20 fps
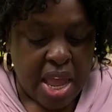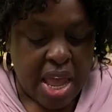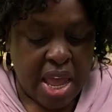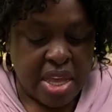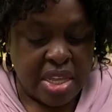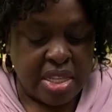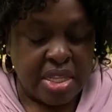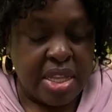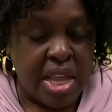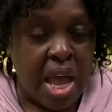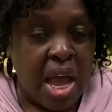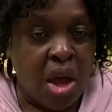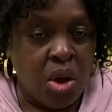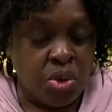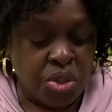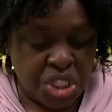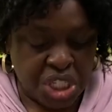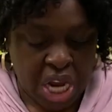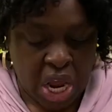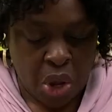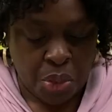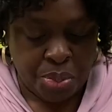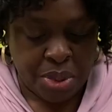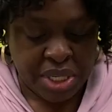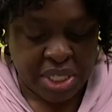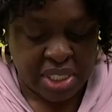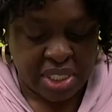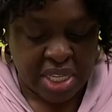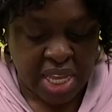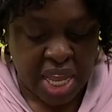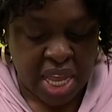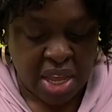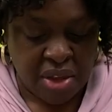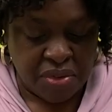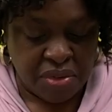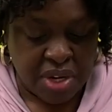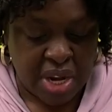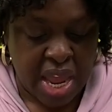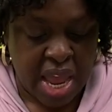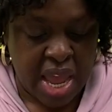and thou shalt be saved,